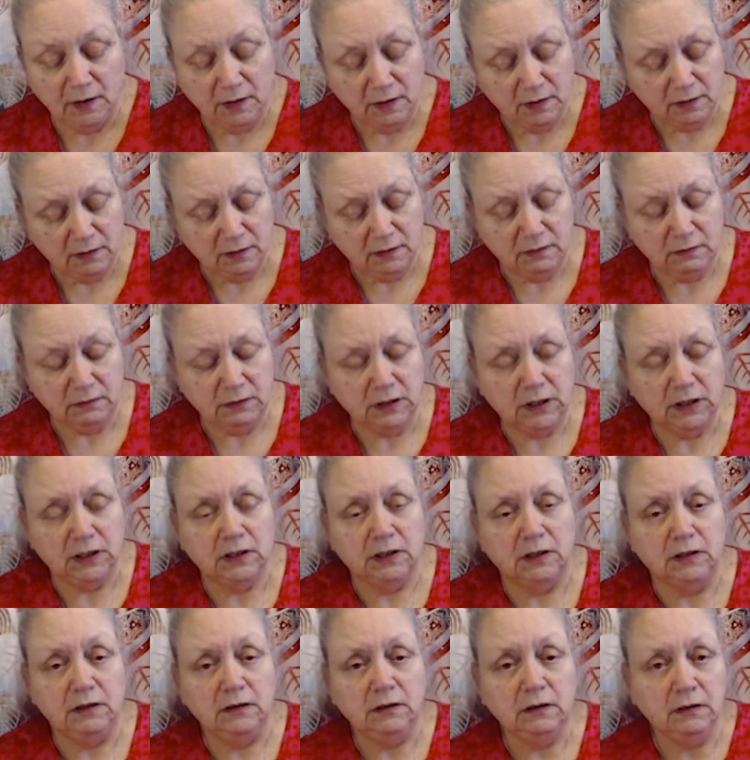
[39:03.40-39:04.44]

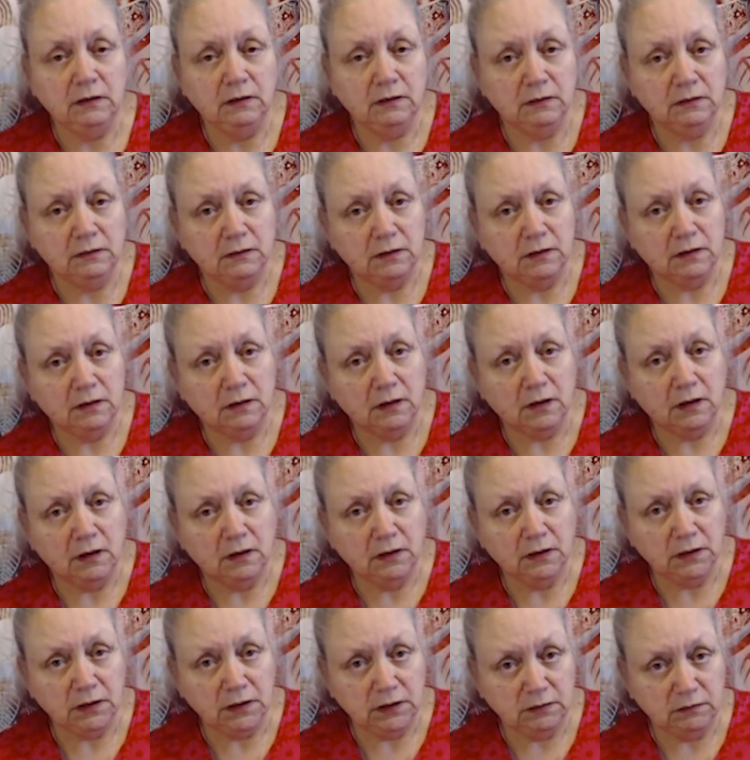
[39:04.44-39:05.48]
Okay,
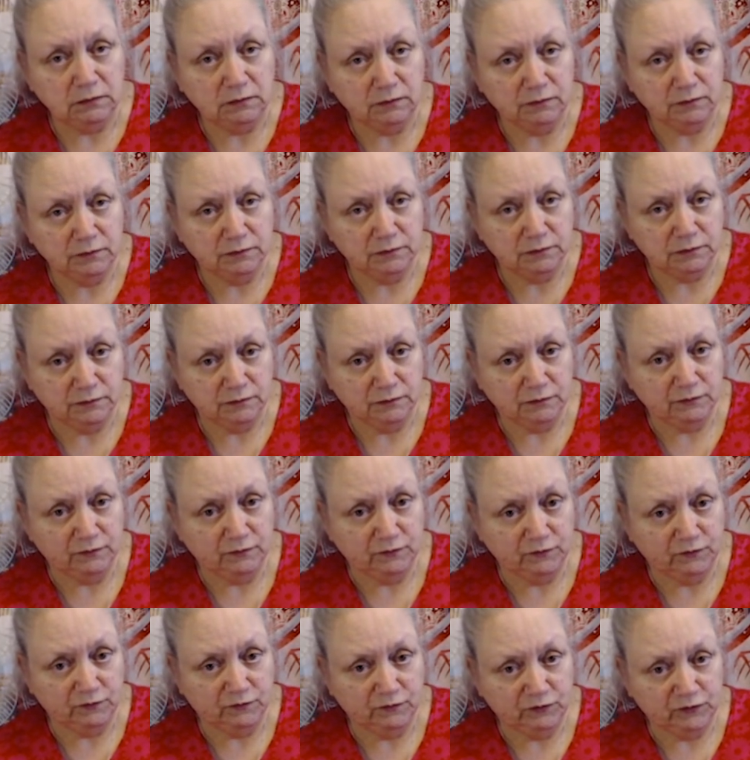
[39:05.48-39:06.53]
I
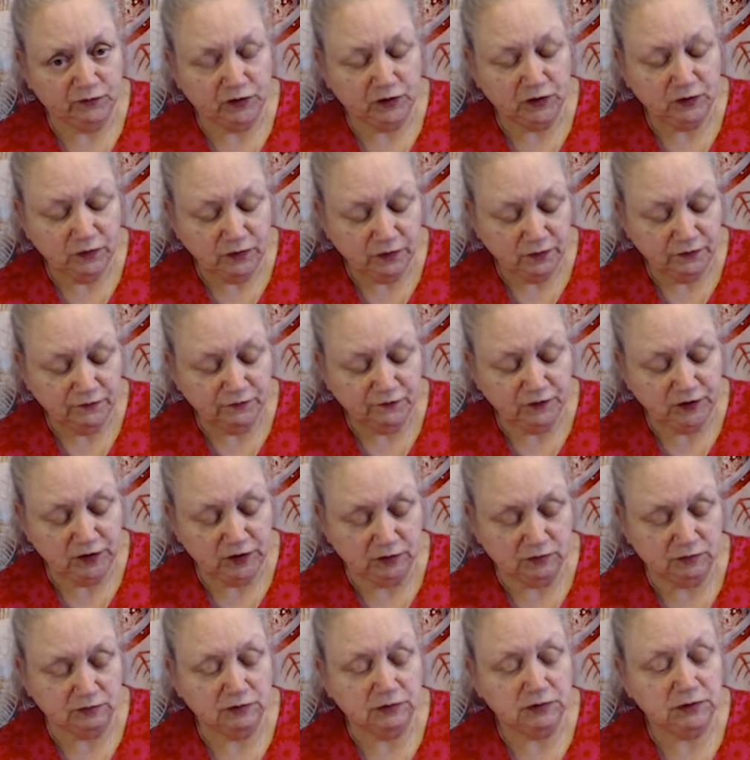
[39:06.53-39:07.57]
rather
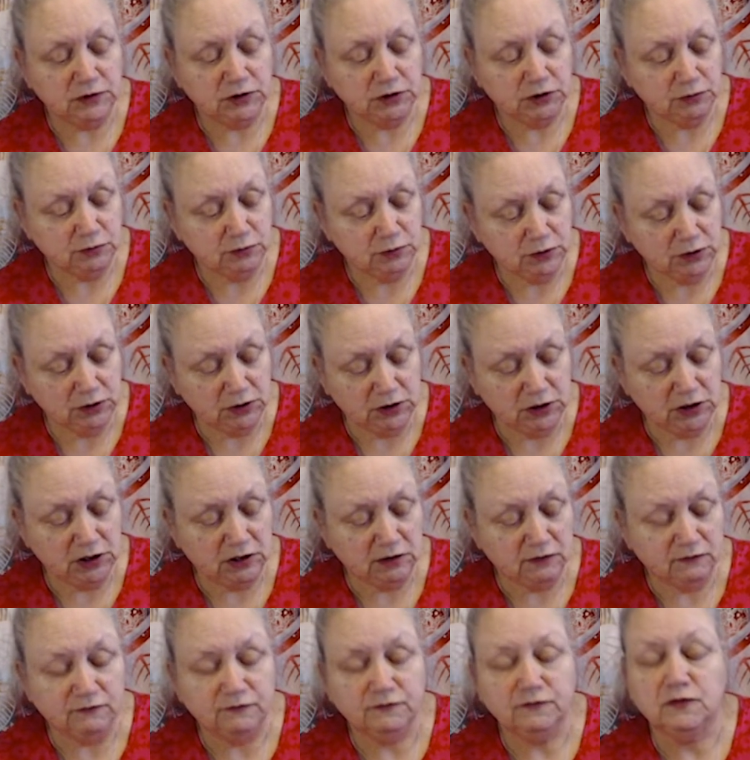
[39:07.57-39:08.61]
feel you are going to have
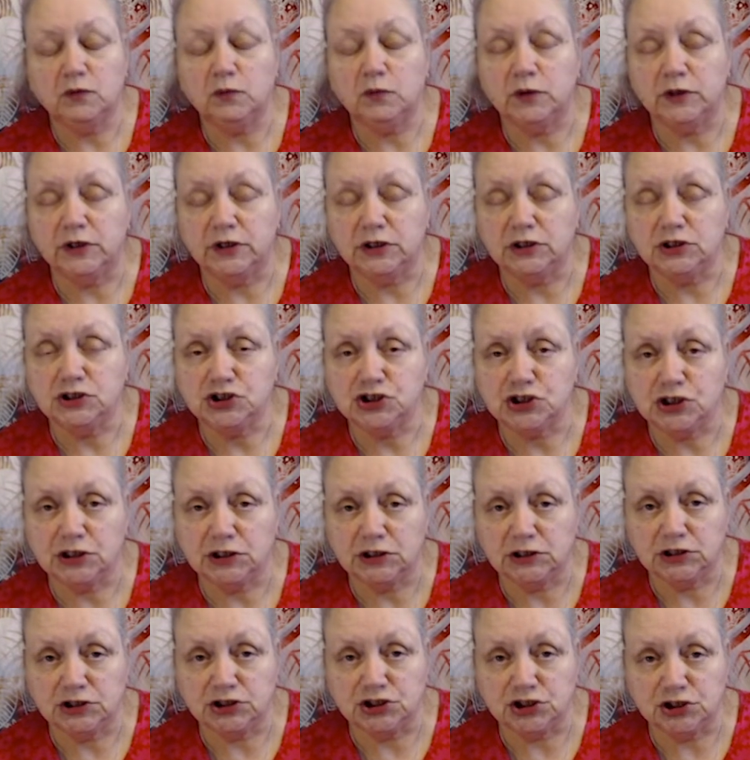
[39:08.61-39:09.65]
quite a
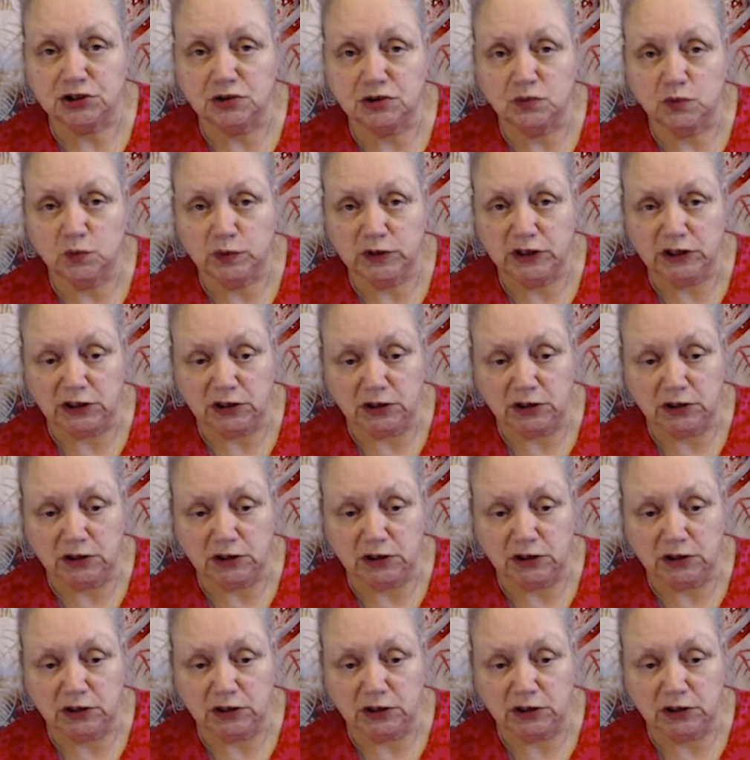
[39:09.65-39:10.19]
challenging week.